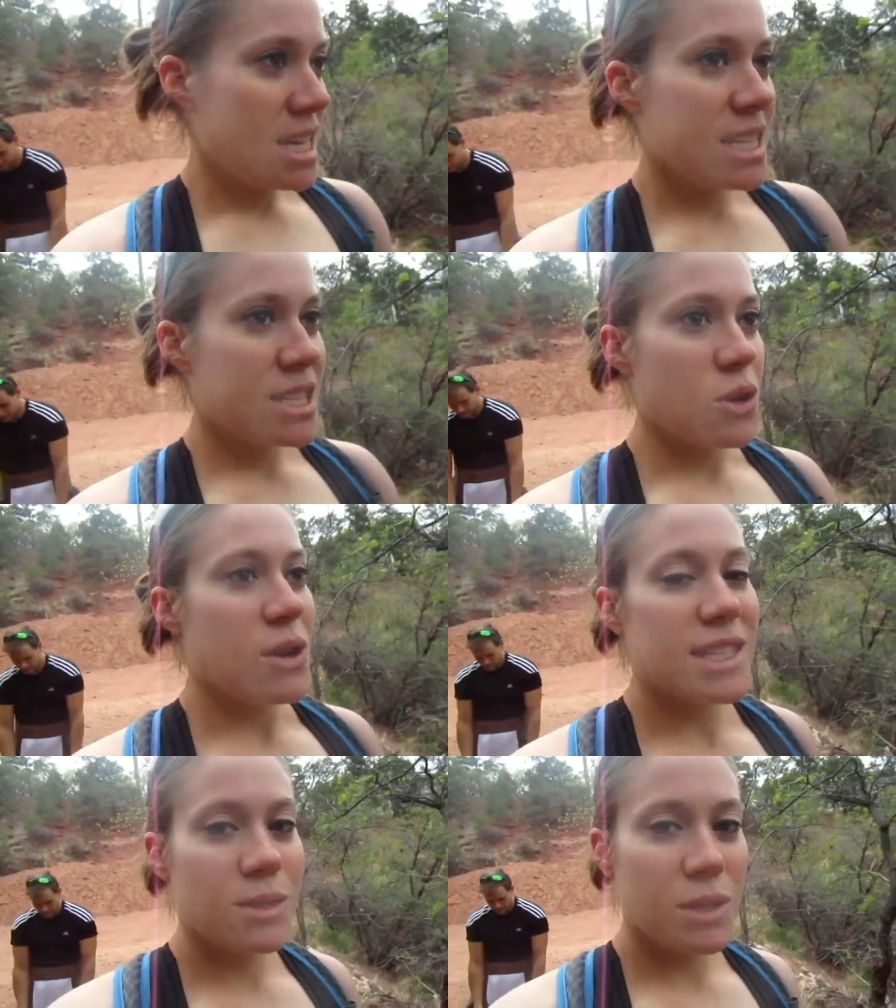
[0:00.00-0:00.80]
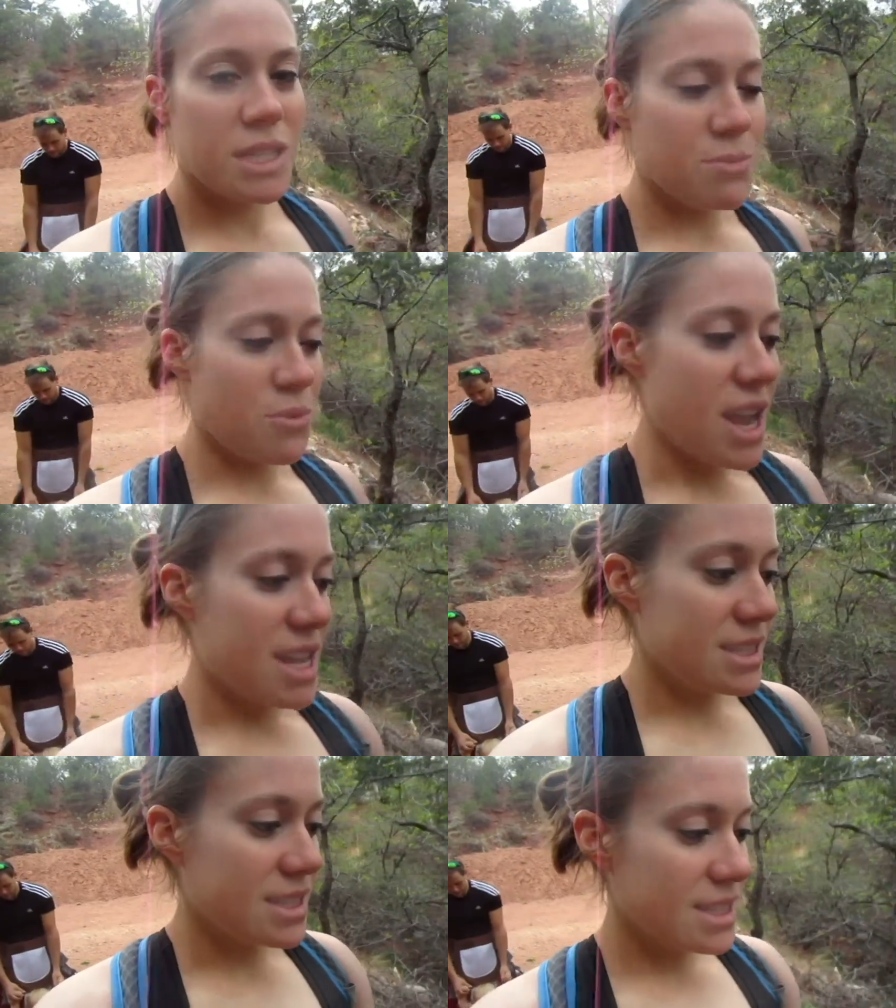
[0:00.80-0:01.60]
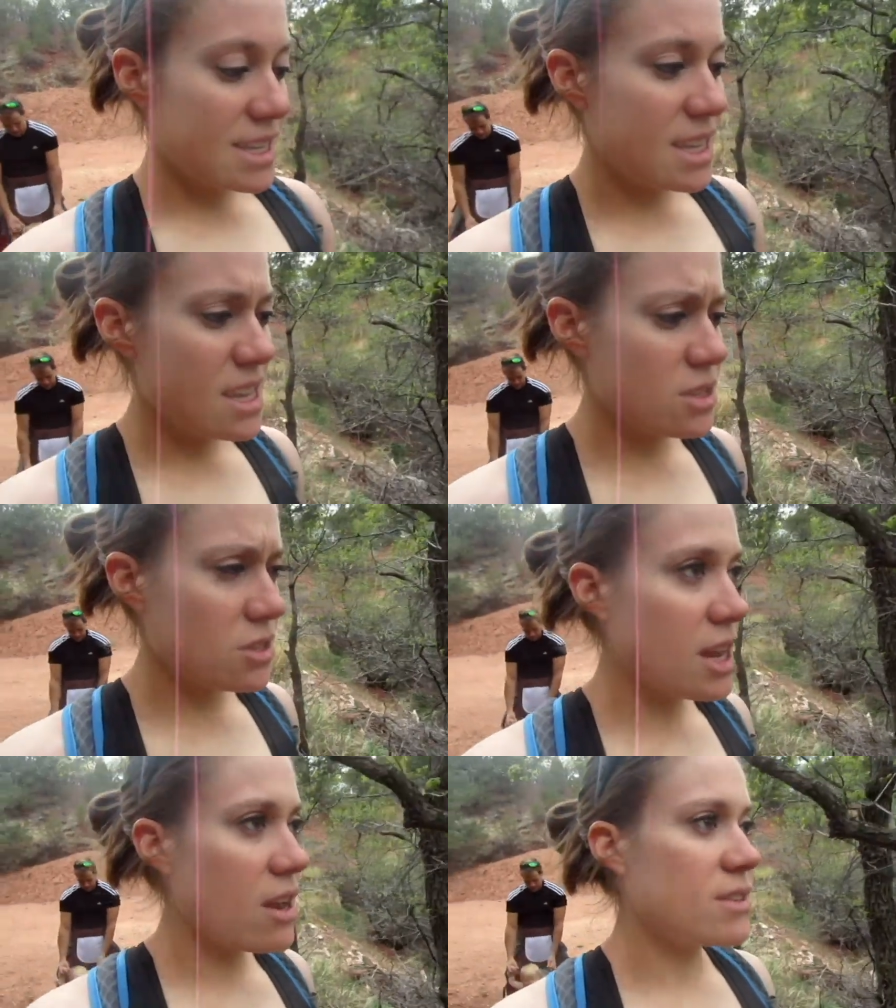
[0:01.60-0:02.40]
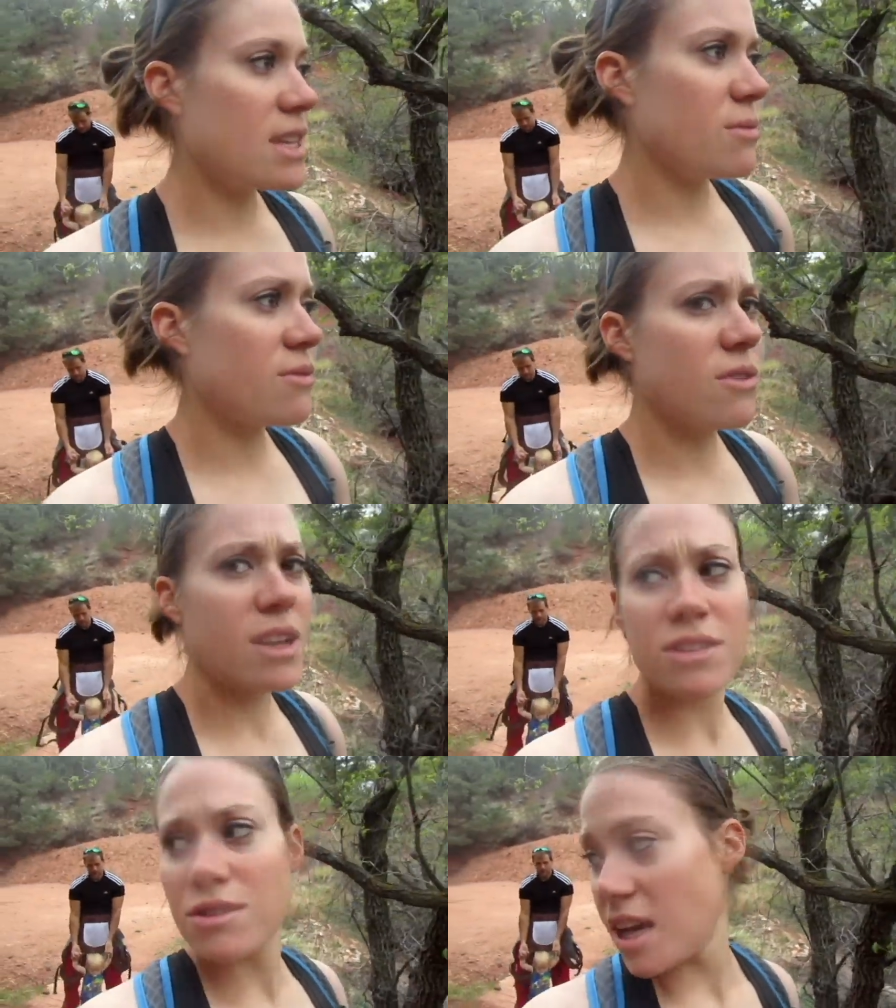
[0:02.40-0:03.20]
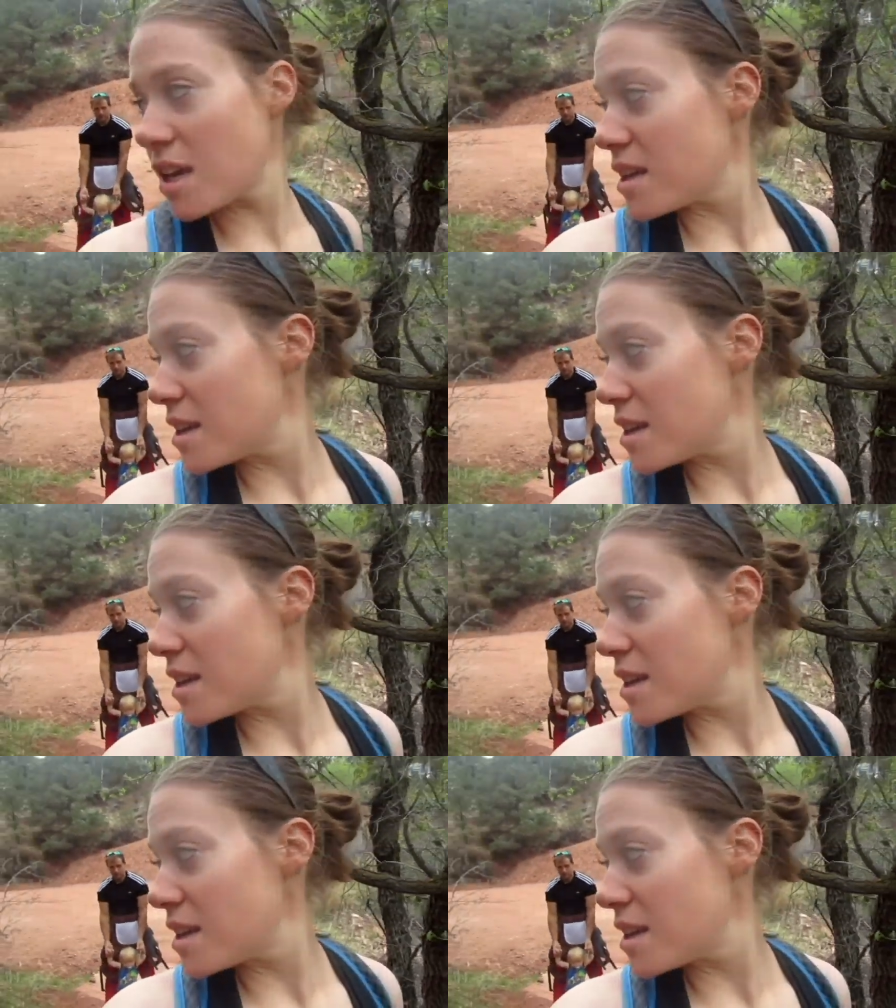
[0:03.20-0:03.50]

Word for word: So I switched brands yesterday or the day before yesterday.